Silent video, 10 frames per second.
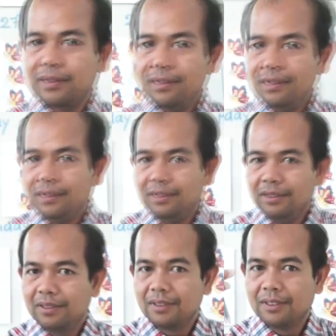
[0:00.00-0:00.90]

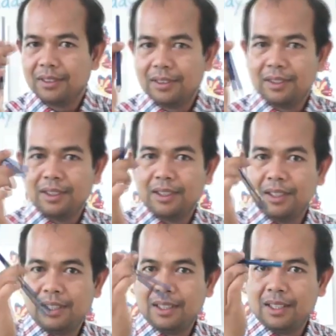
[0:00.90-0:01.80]
(silence)